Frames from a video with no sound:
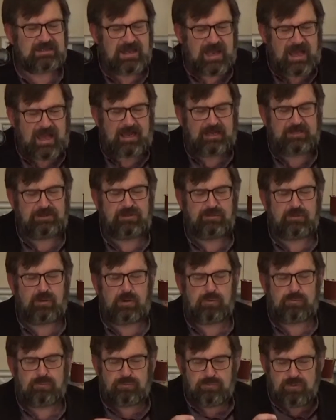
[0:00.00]
an
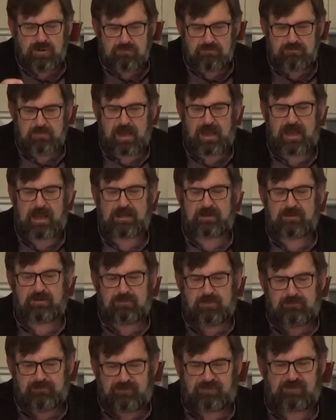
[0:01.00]
annual
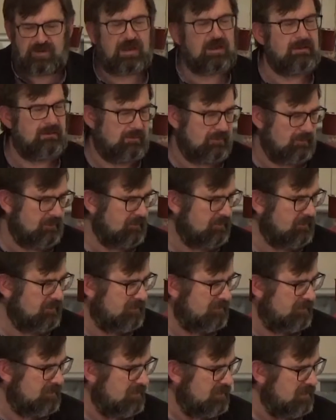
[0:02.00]
reminder of sin
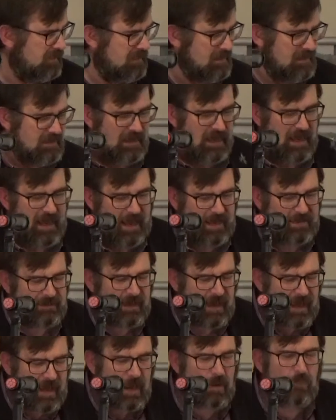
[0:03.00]
and
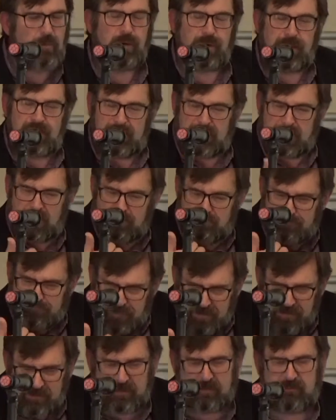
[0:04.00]
our
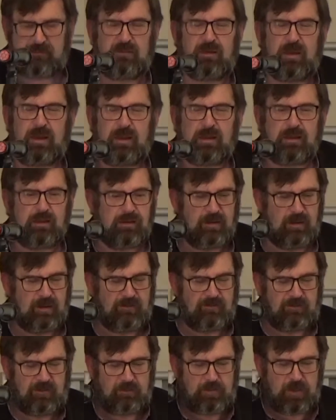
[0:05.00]
inability
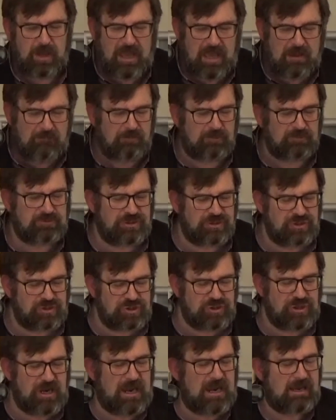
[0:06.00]
to be able to
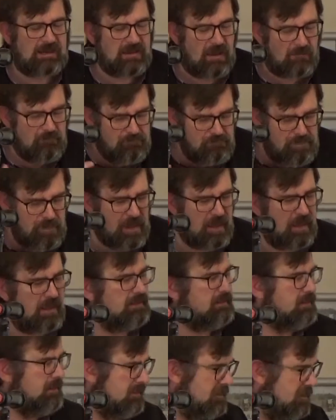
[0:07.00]
shake the
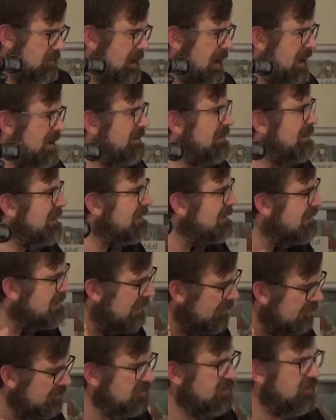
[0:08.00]
burden and the
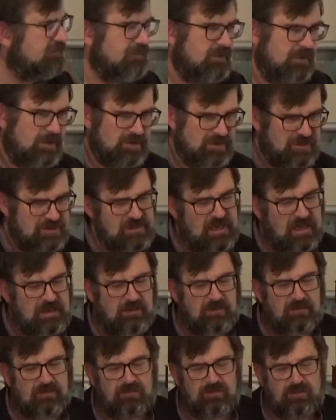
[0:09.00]
guilt of those
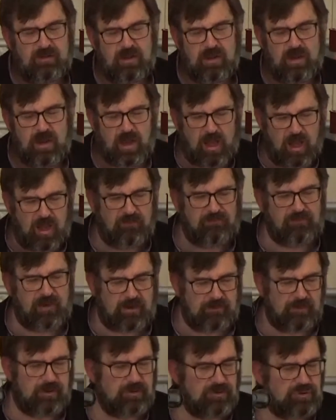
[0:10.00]
sins off
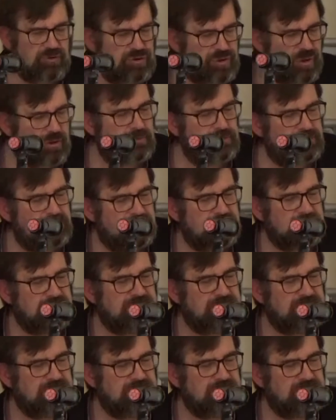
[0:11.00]
our own shoulders.